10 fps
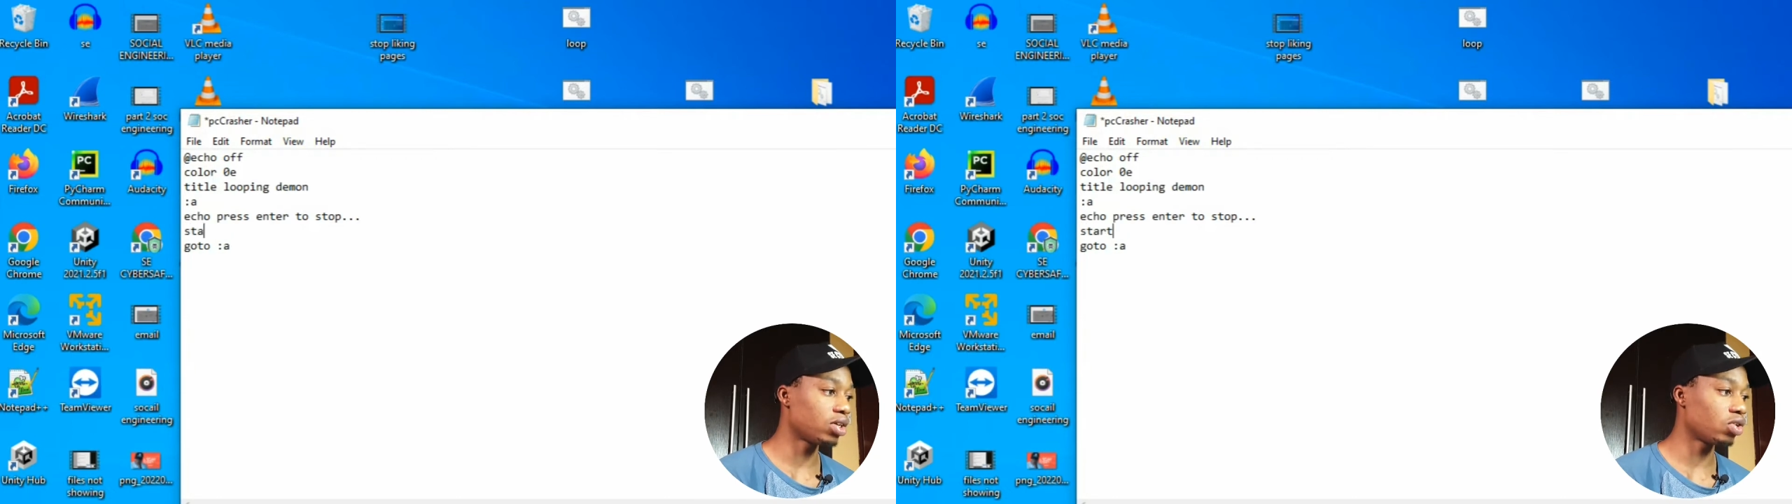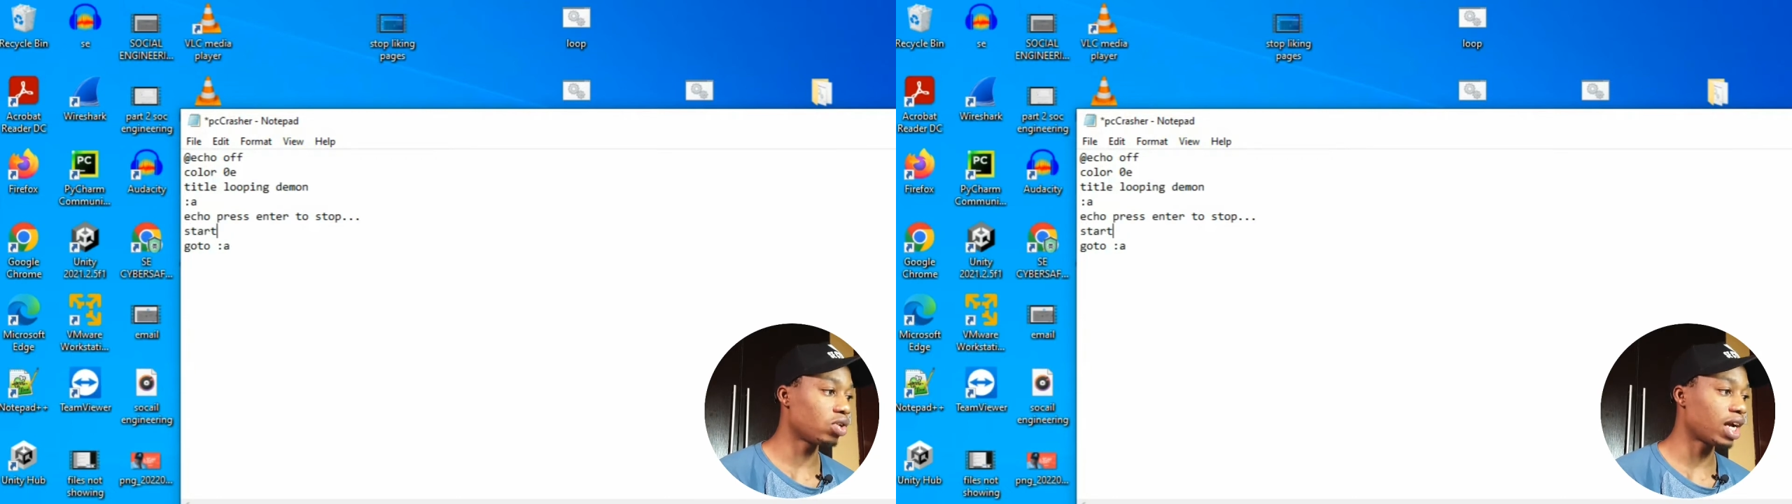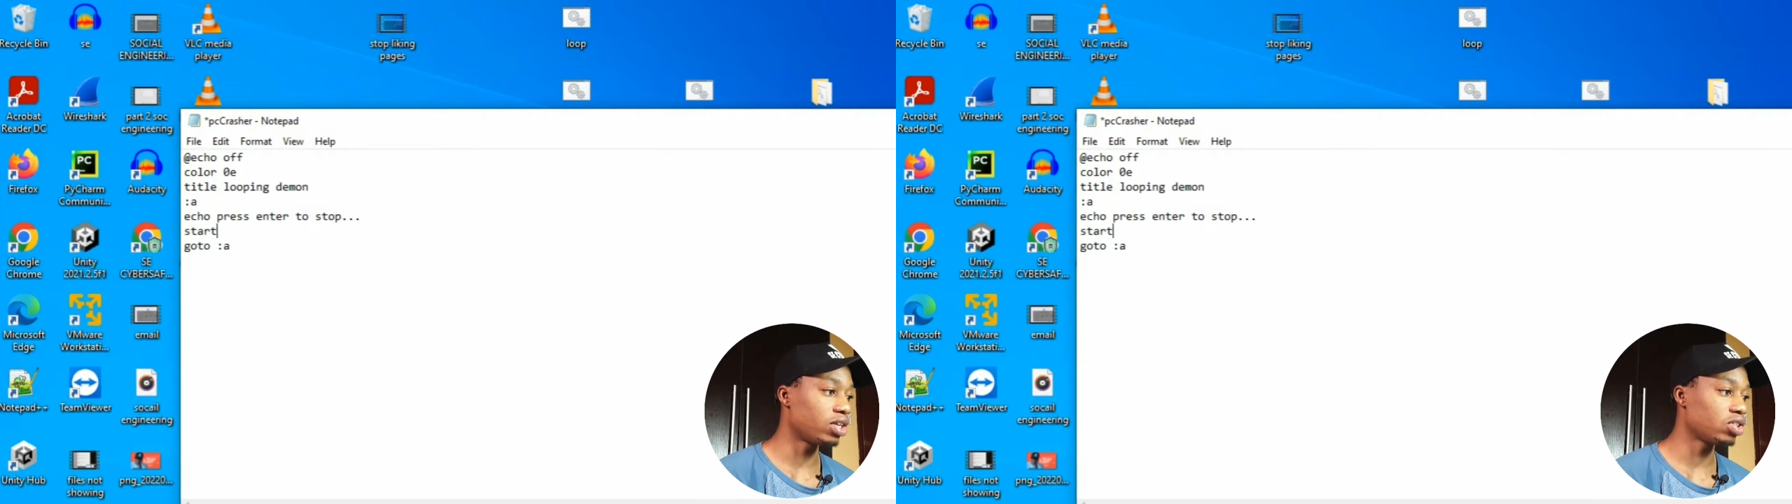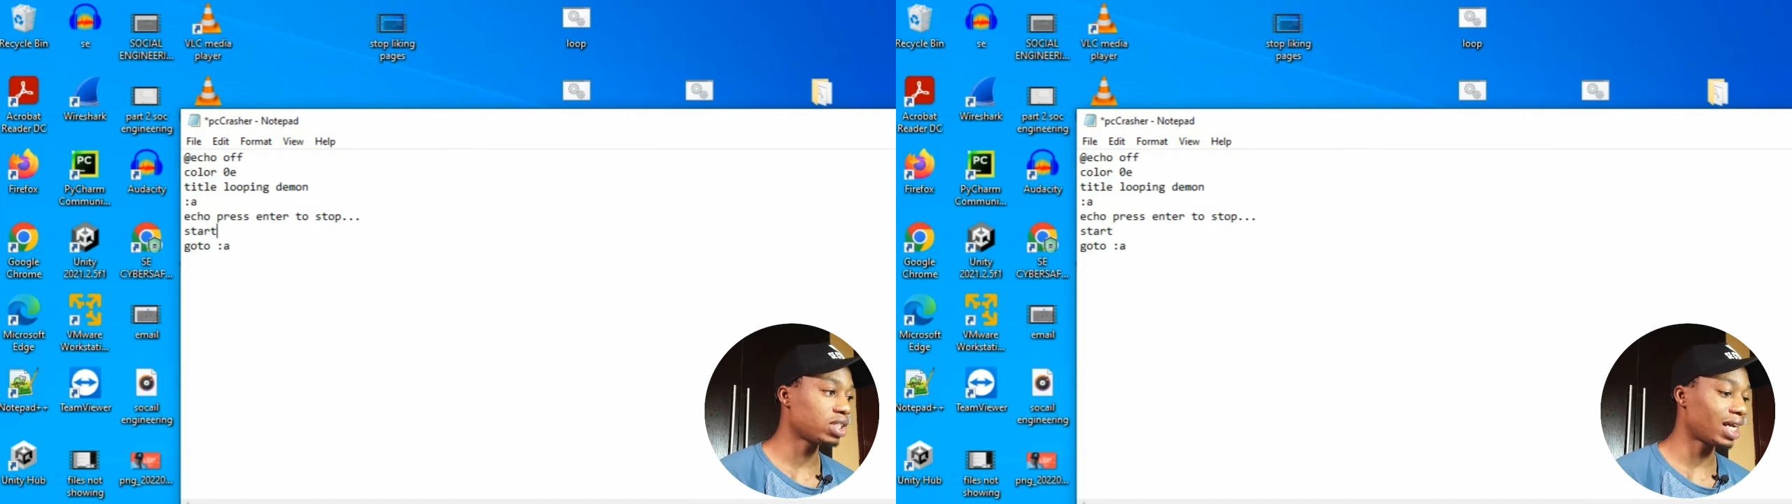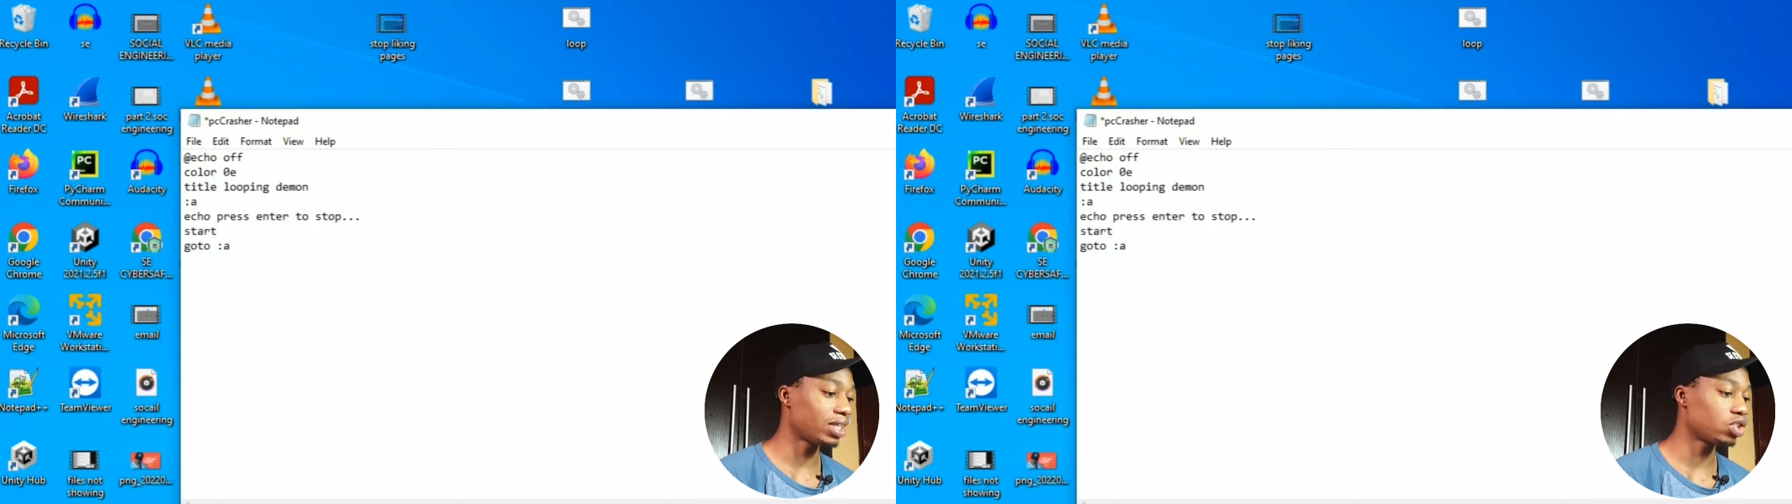you can use
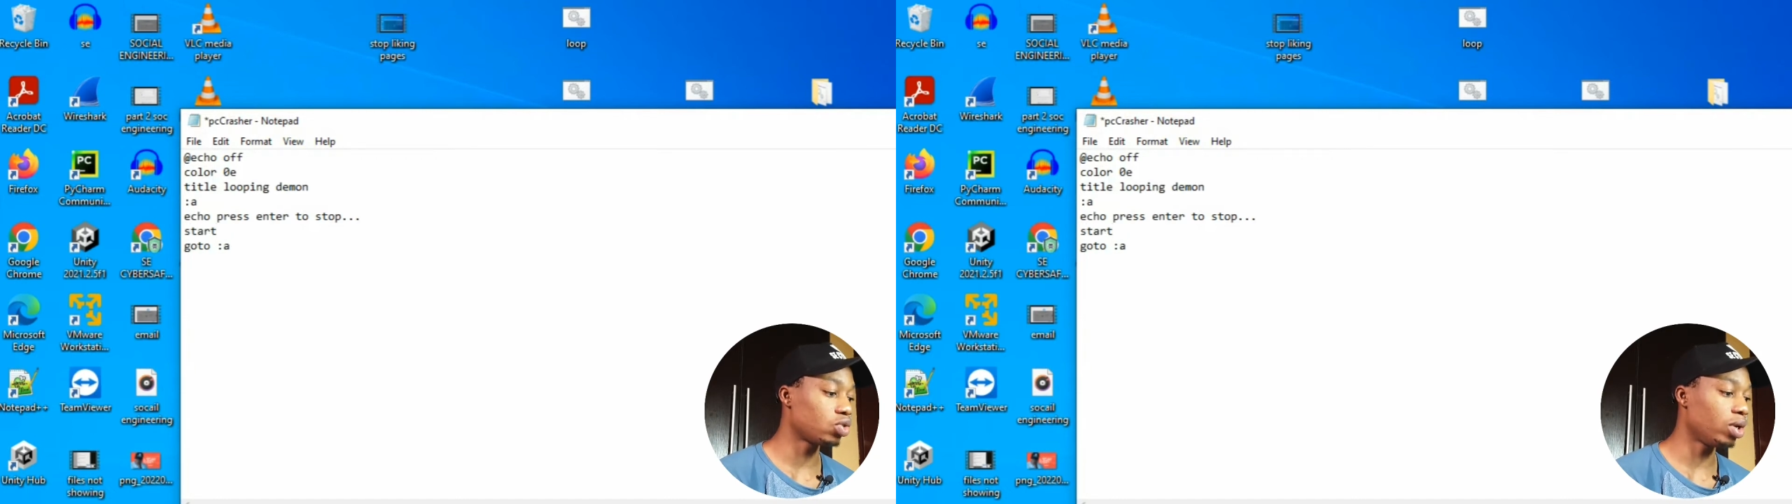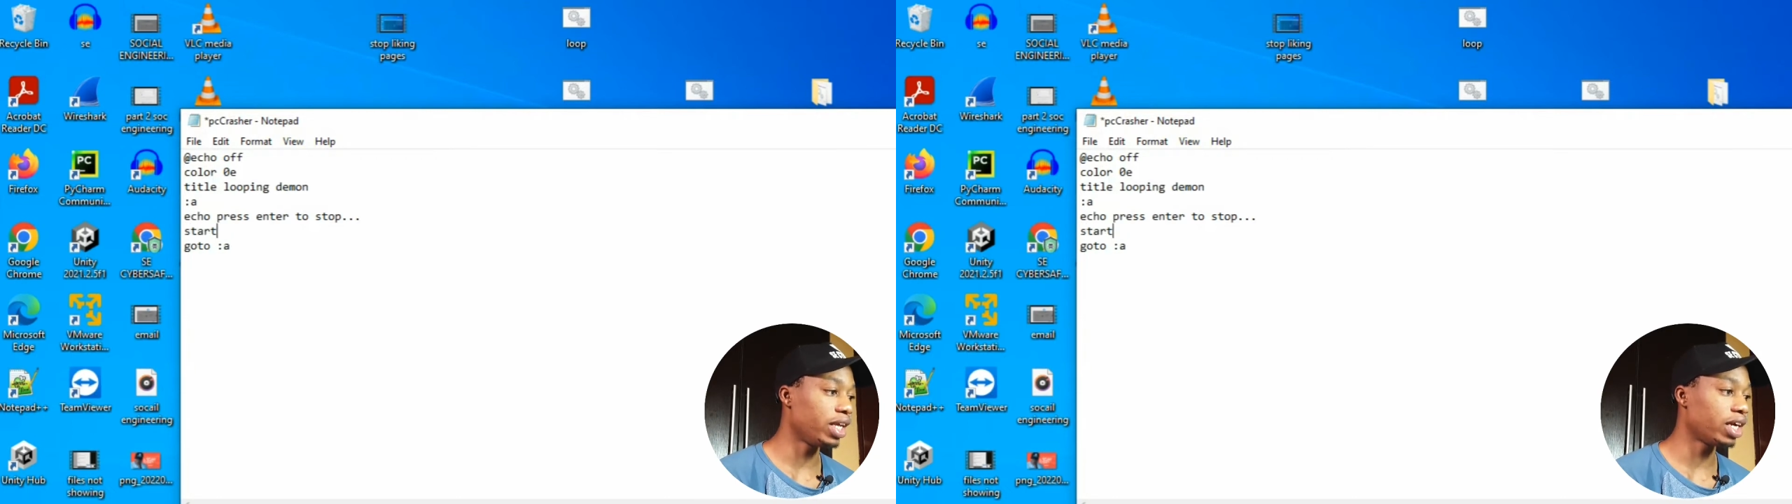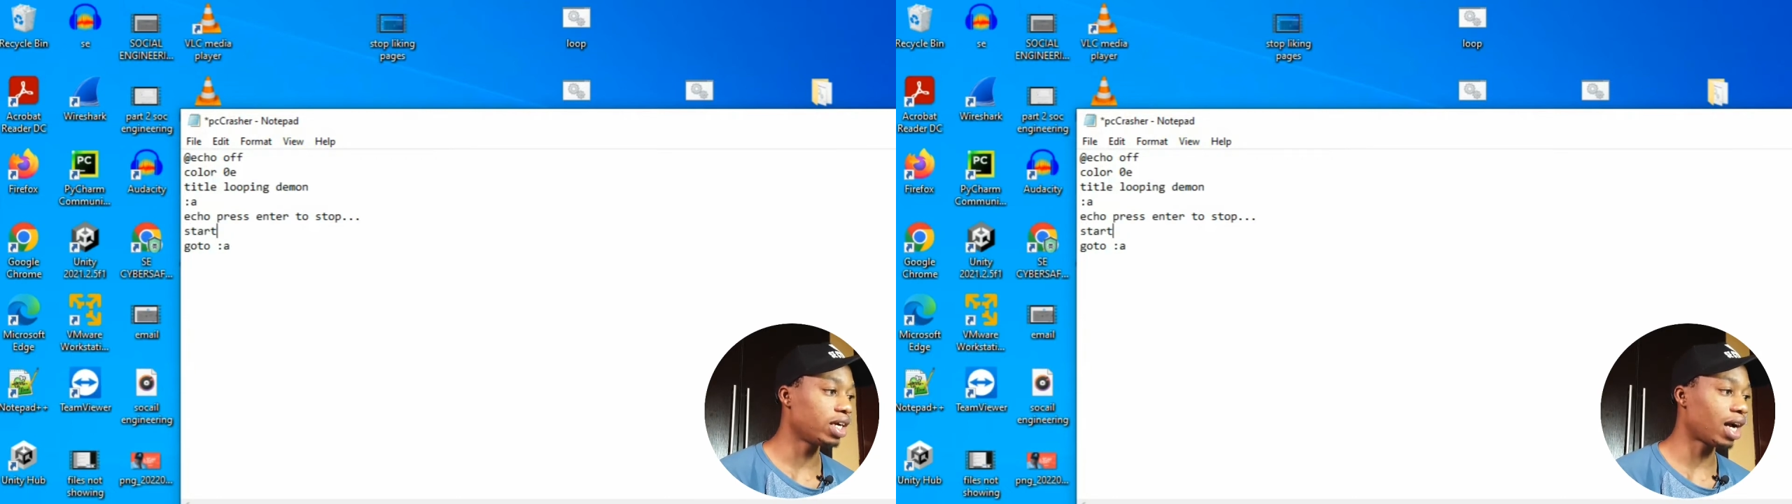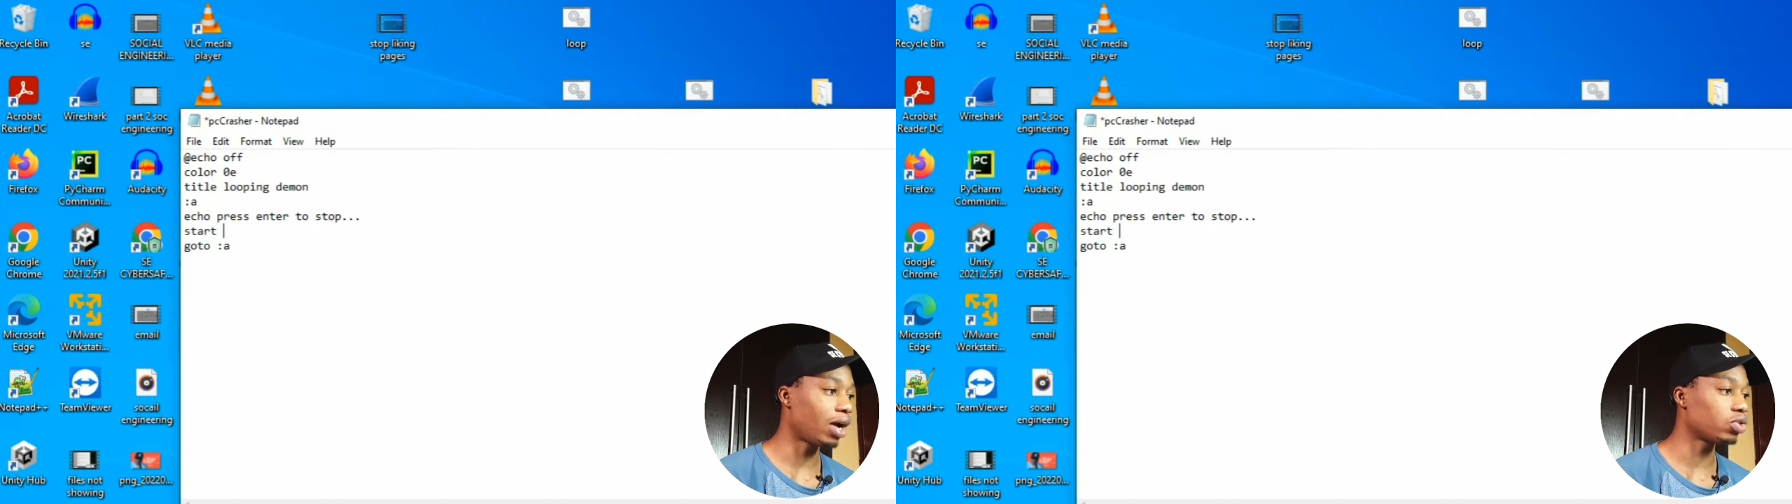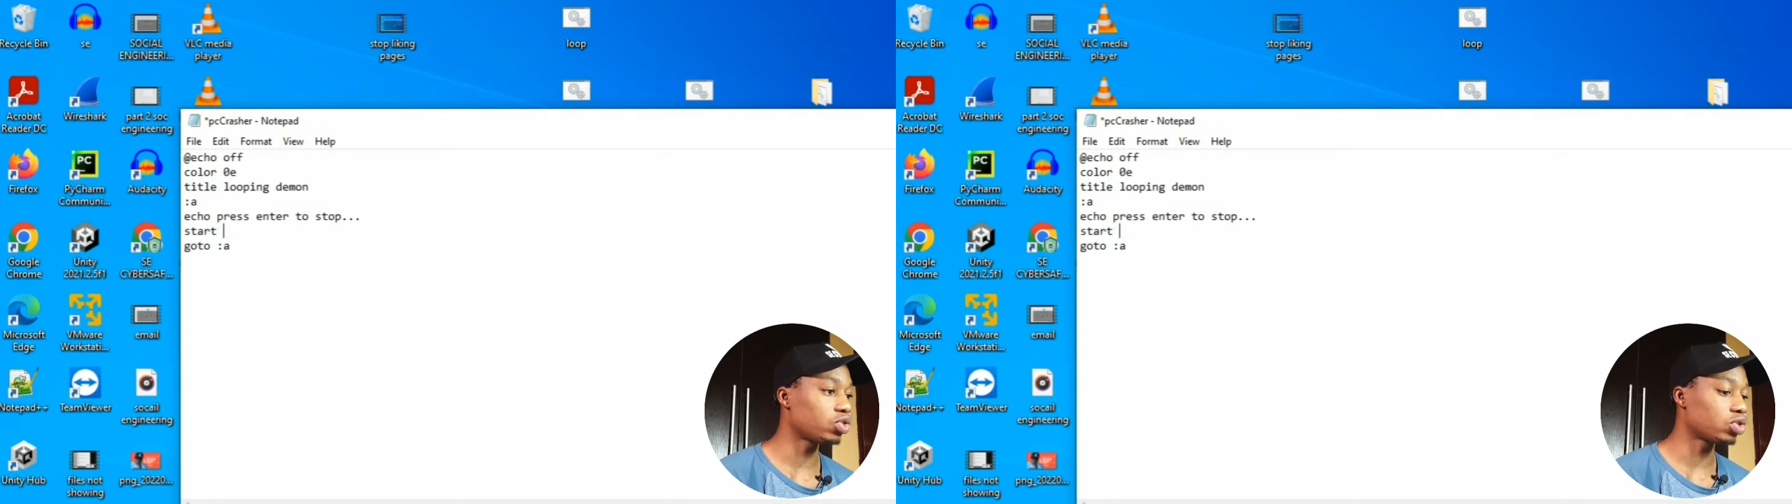start to link
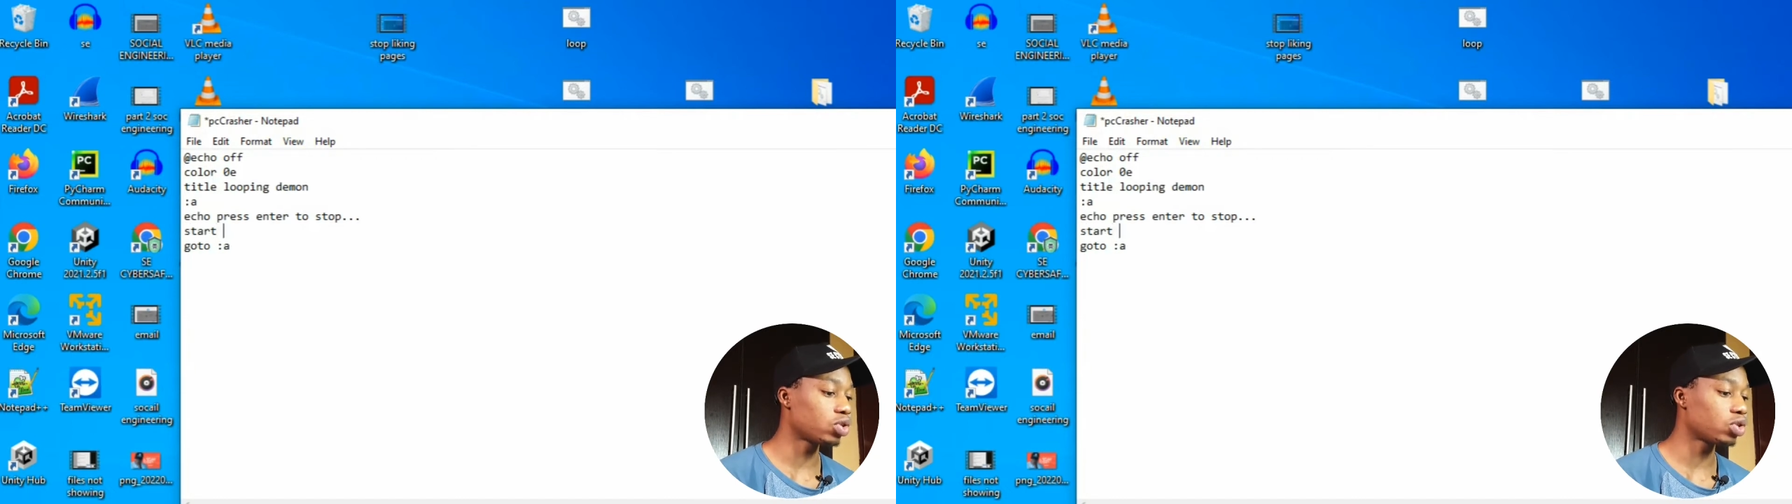out